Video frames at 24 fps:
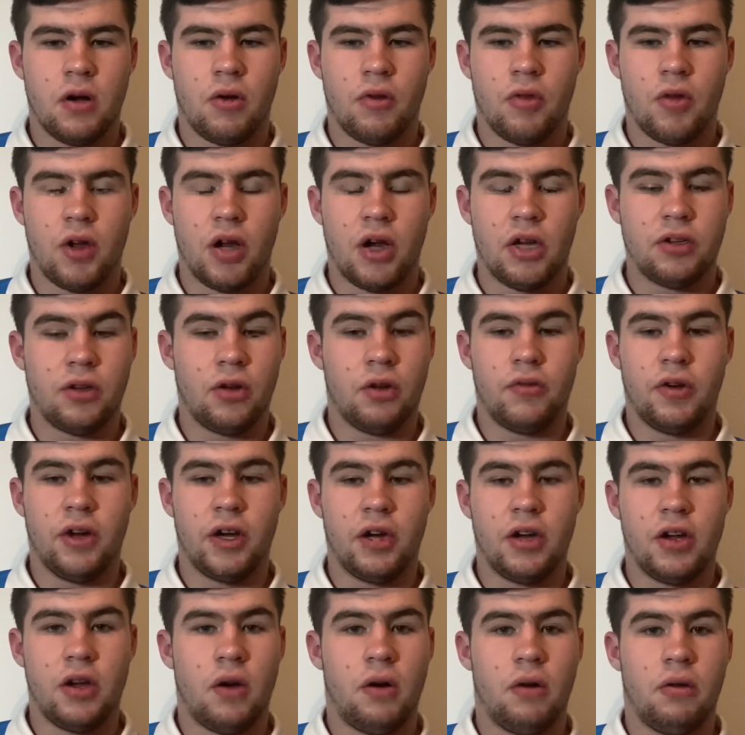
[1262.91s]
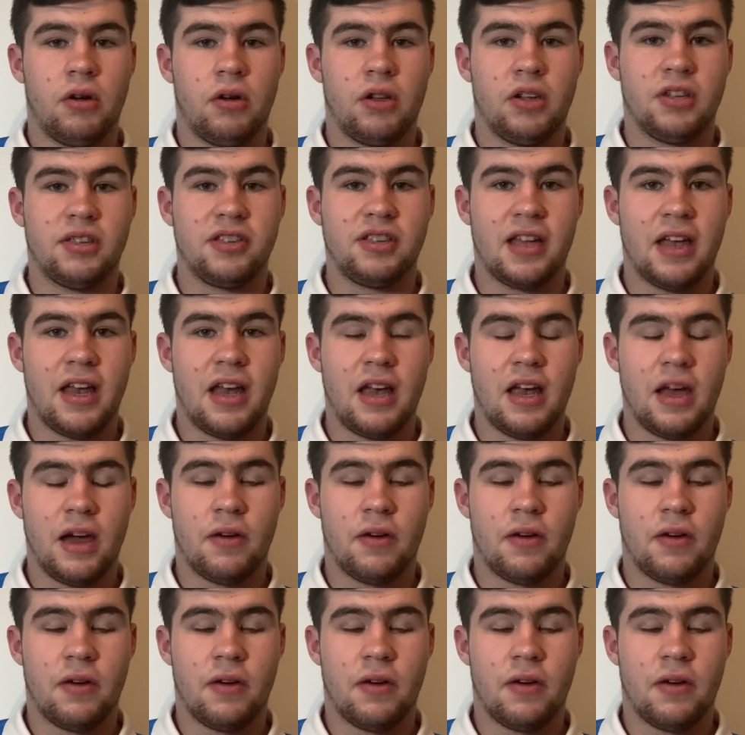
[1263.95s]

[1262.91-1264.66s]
although I don't really know what to say.